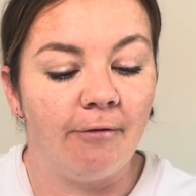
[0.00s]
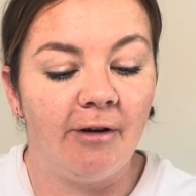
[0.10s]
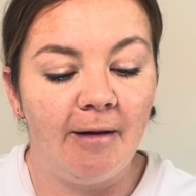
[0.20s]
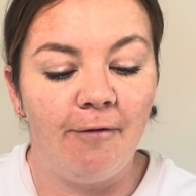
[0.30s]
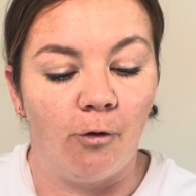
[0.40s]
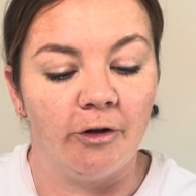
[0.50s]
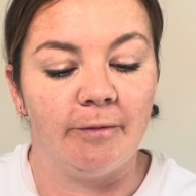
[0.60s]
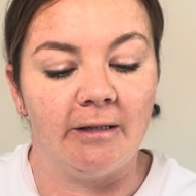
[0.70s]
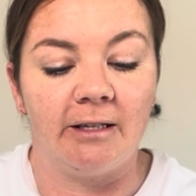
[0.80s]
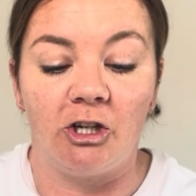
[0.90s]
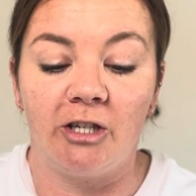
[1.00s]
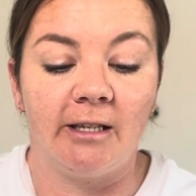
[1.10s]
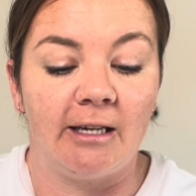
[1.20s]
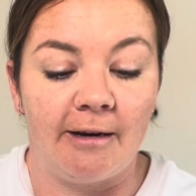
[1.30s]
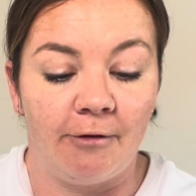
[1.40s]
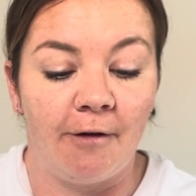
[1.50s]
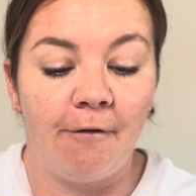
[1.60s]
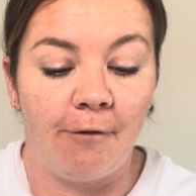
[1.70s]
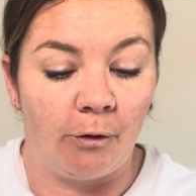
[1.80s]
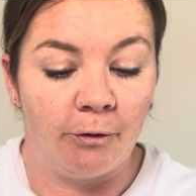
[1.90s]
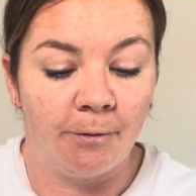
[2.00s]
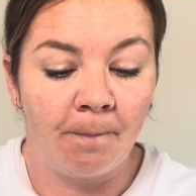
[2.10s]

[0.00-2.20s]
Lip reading: reinforcement, such as the delivery of food,